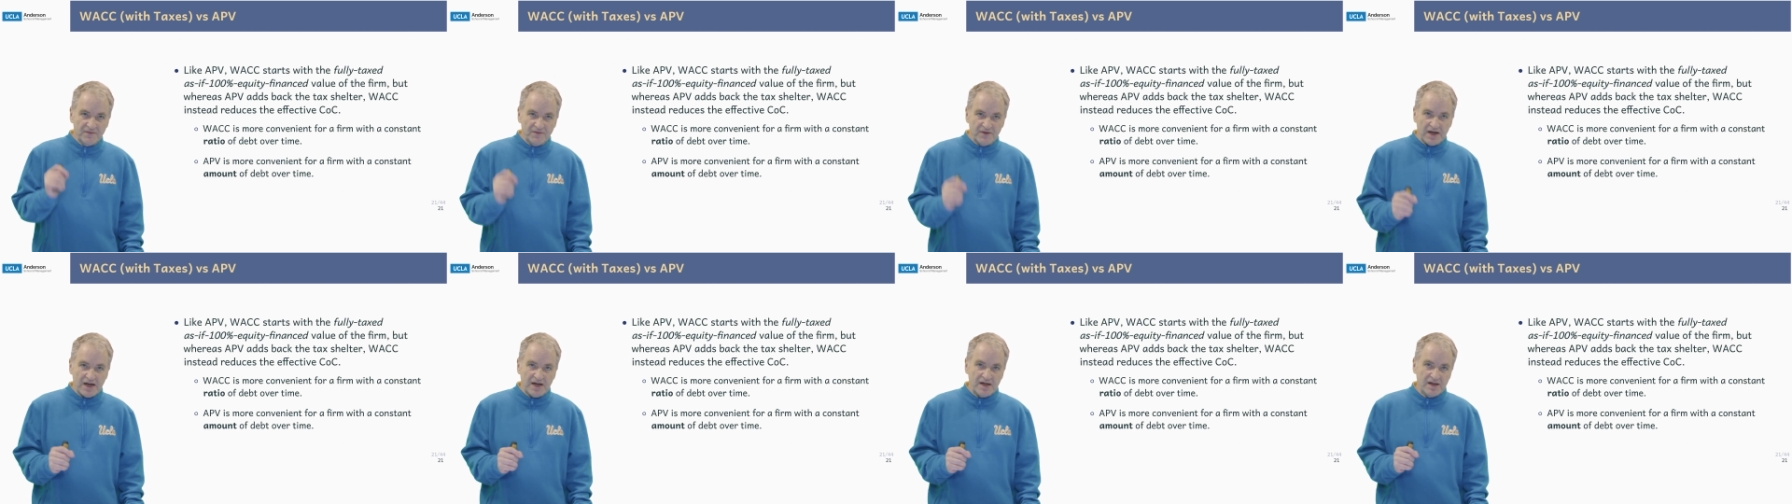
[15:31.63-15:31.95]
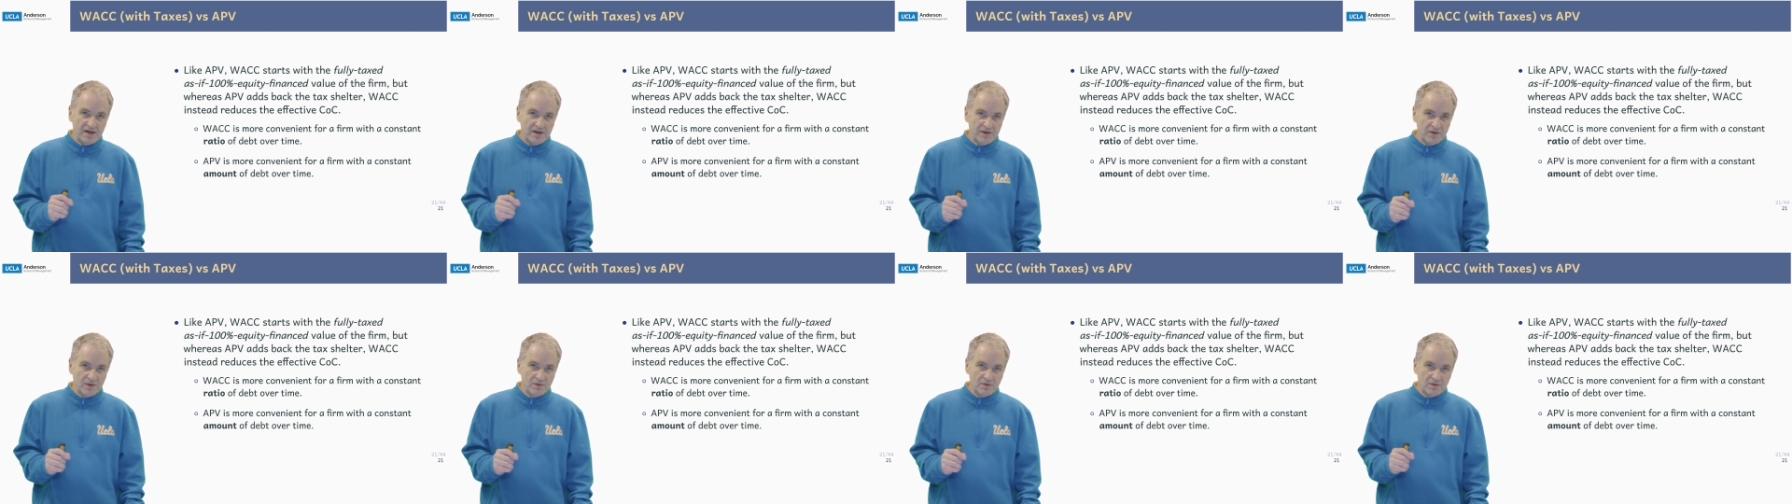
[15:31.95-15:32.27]

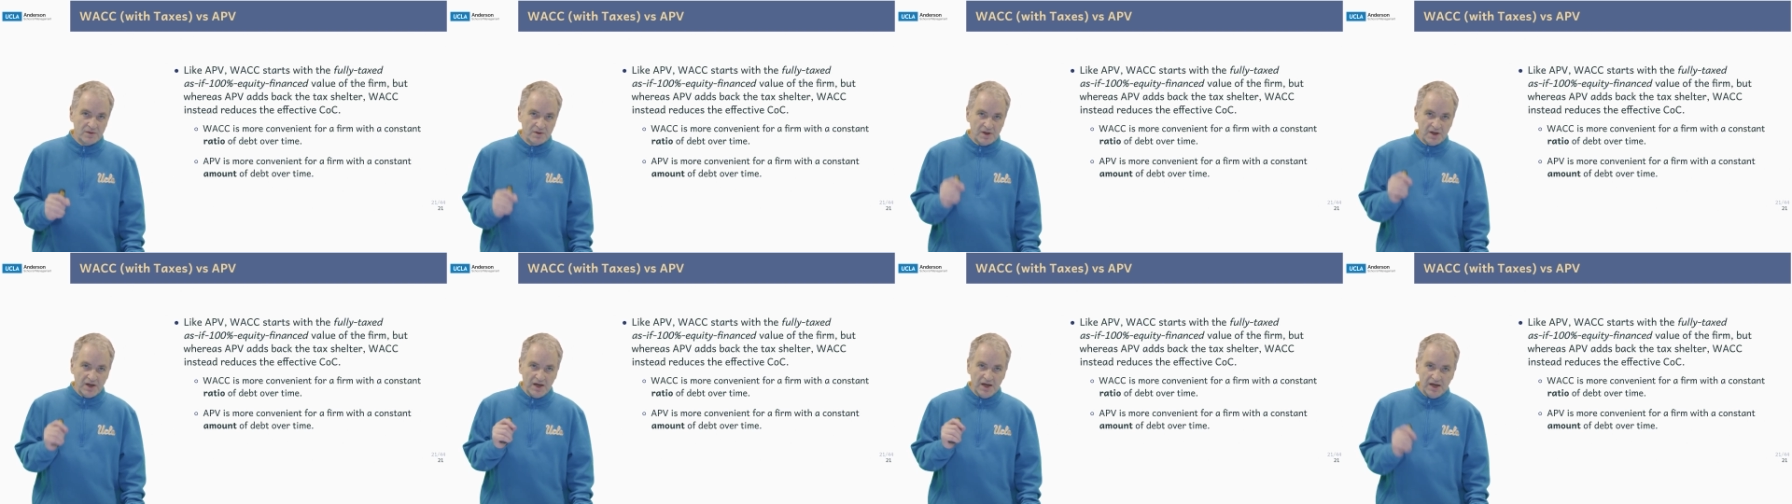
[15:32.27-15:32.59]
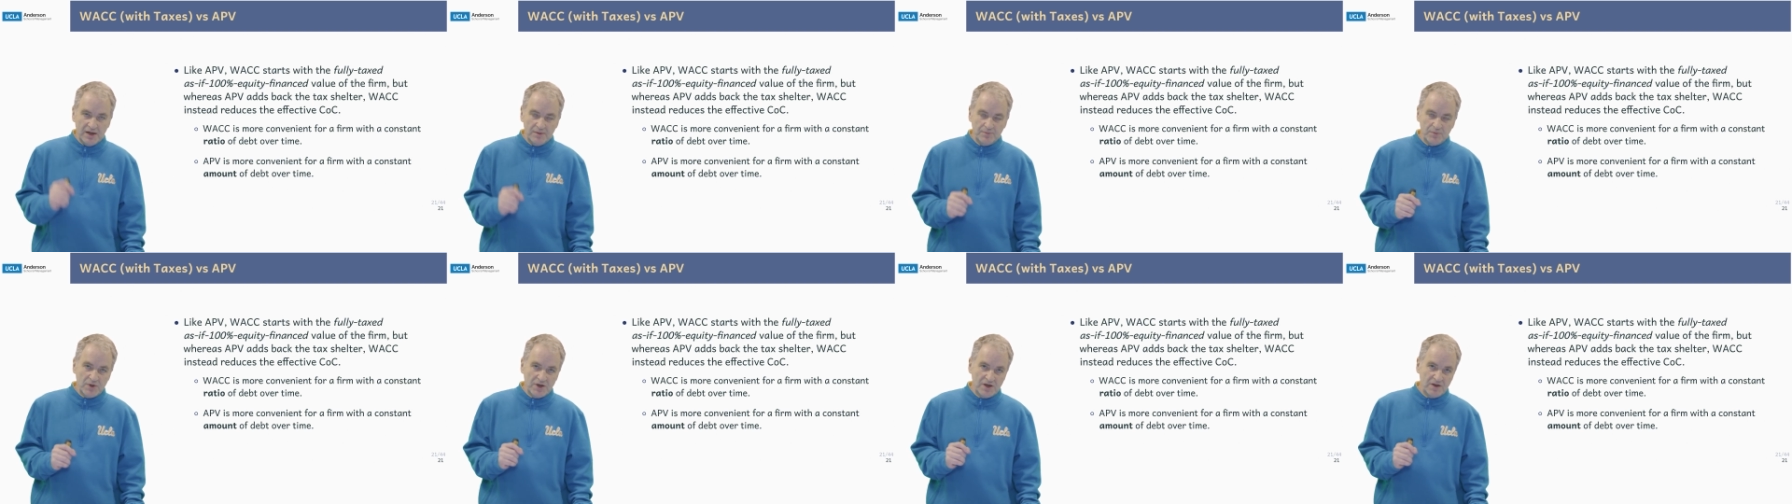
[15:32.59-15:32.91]
value,
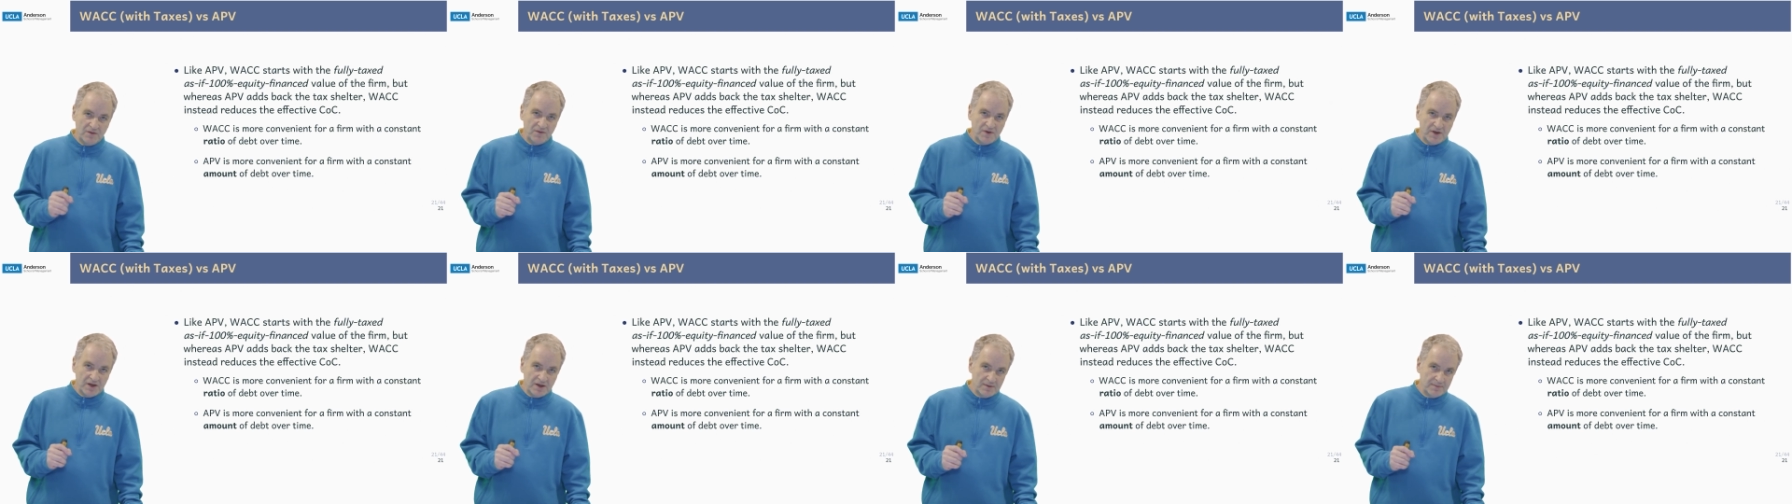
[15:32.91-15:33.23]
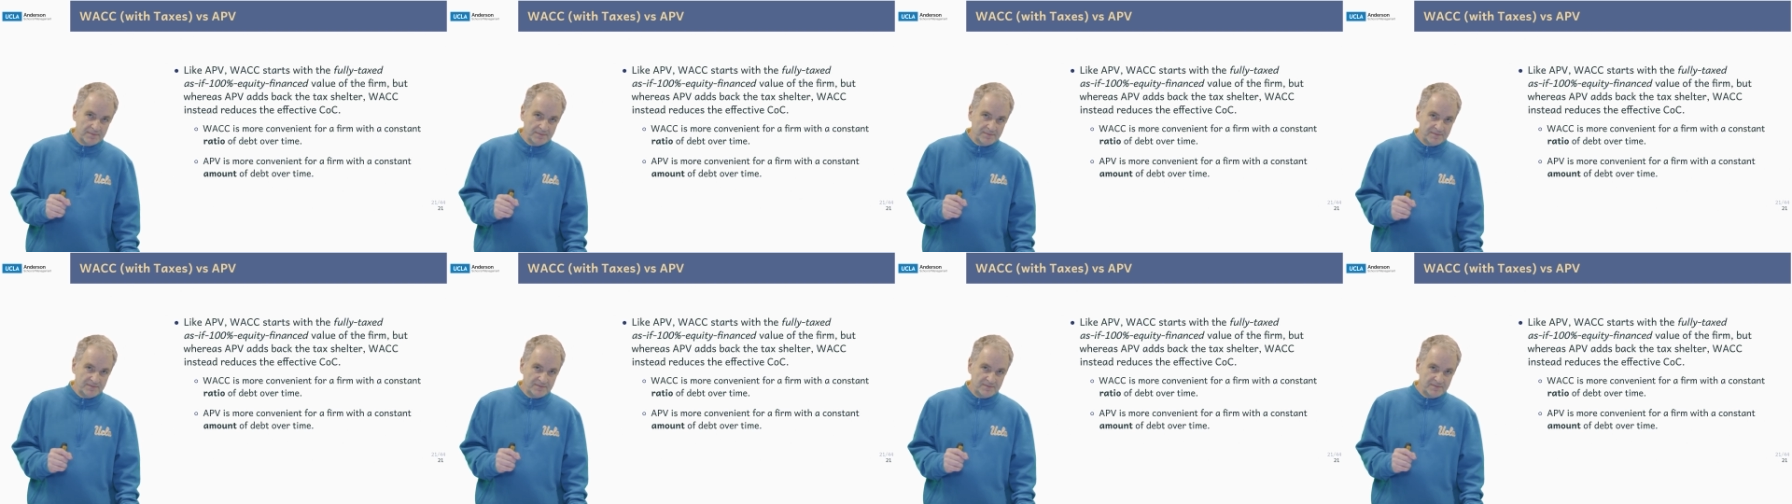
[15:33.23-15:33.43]
APV.